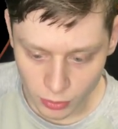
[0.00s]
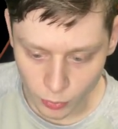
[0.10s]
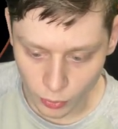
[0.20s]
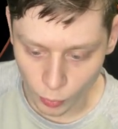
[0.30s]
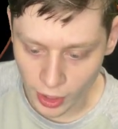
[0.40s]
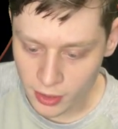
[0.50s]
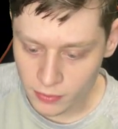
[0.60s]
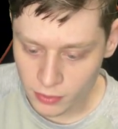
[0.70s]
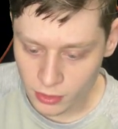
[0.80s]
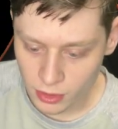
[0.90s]
Wait.
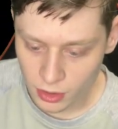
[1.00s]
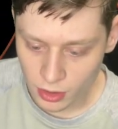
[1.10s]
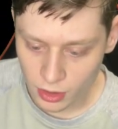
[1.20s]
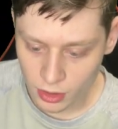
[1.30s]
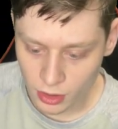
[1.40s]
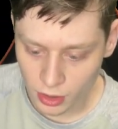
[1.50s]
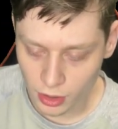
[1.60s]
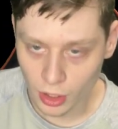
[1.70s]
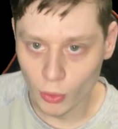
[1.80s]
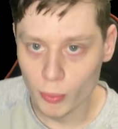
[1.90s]
And
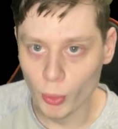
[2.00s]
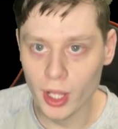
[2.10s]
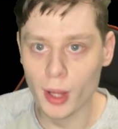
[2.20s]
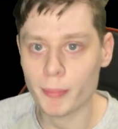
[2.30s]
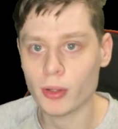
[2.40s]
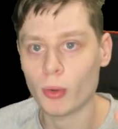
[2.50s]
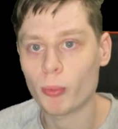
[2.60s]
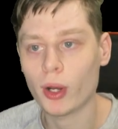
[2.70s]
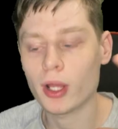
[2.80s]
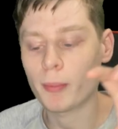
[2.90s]
then it'll bring up a
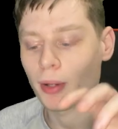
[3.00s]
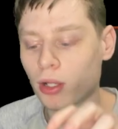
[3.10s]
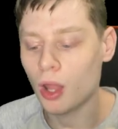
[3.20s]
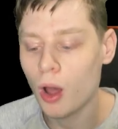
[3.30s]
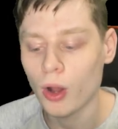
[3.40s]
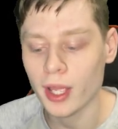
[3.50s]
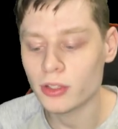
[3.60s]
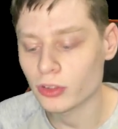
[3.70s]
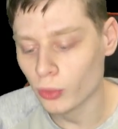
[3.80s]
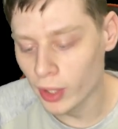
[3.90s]

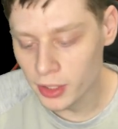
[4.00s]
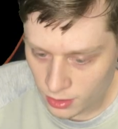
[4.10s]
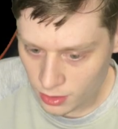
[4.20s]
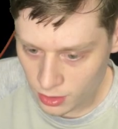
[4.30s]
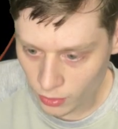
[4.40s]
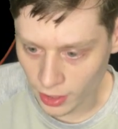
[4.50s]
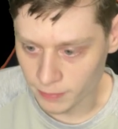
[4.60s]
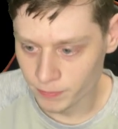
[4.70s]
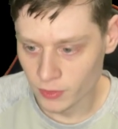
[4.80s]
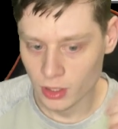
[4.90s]
login screen. Okay.
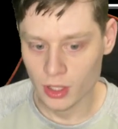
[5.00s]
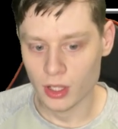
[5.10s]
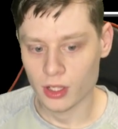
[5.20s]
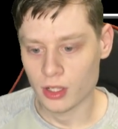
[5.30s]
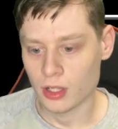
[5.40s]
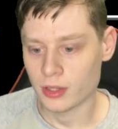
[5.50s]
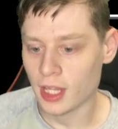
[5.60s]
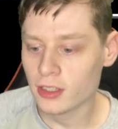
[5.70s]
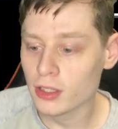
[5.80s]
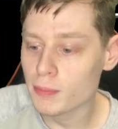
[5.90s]

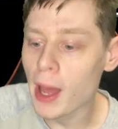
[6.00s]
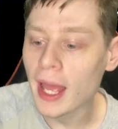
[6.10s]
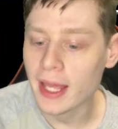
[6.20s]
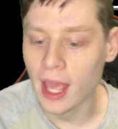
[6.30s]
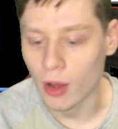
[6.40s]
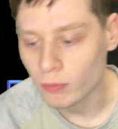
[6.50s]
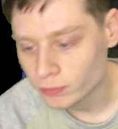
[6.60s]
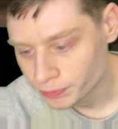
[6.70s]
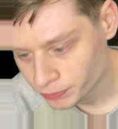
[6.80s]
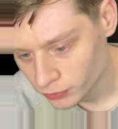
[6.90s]
This is my account.
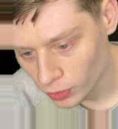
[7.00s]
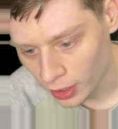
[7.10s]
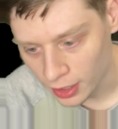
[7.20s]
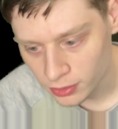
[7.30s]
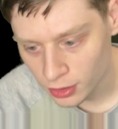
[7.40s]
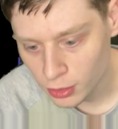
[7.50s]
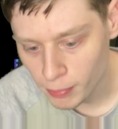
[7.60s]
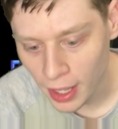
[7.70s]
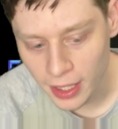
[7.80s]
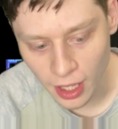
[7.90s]
Okay, this is
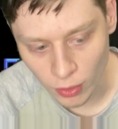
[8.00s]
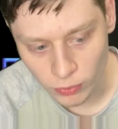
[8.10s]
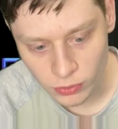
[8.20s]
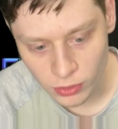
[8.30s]
my account.